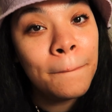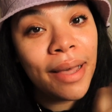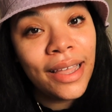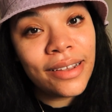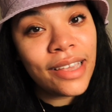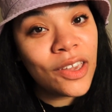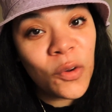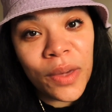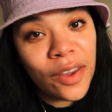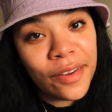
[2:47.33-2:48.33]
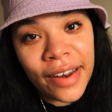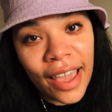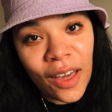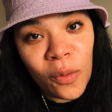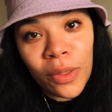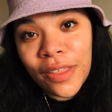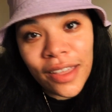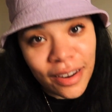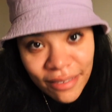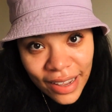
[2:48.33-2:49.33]
But here we are now with
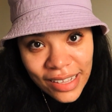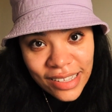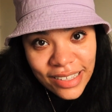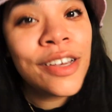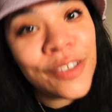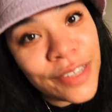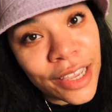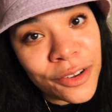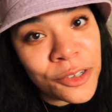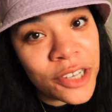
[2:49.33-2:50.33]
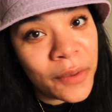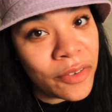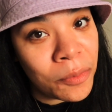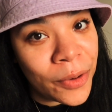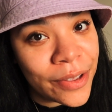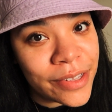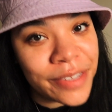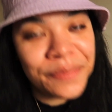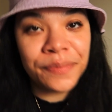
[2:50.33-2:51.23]
good advice. So yeah, don't shy away from oils.